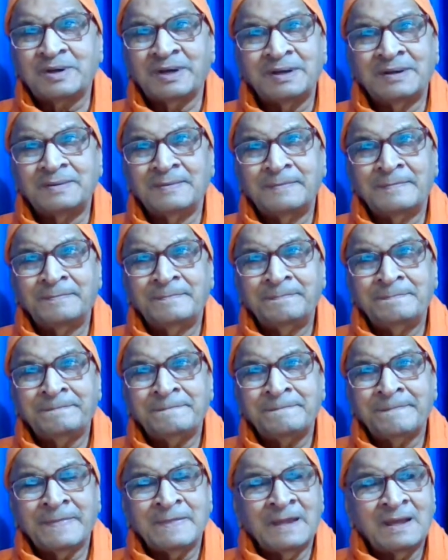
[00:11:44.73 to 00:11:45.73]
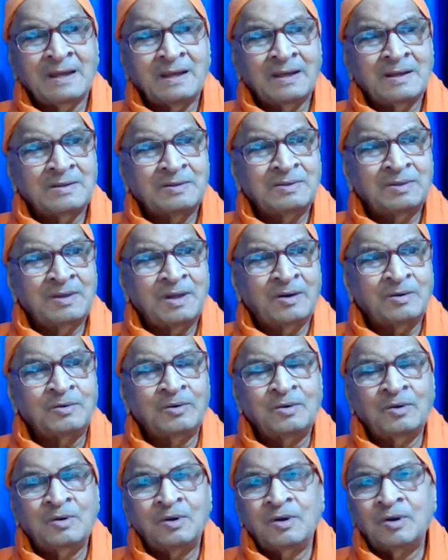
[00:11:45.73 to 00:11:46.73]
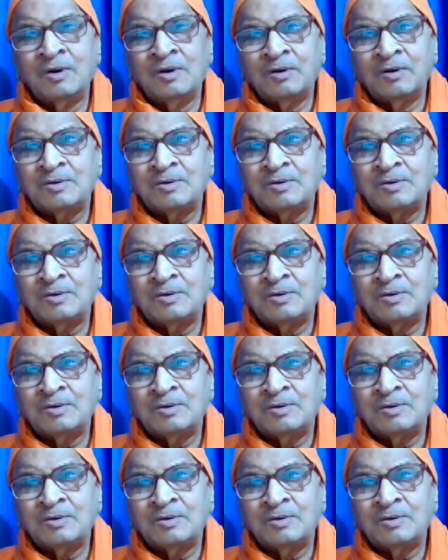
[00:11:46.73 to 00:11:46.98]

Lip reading: Okay? Now,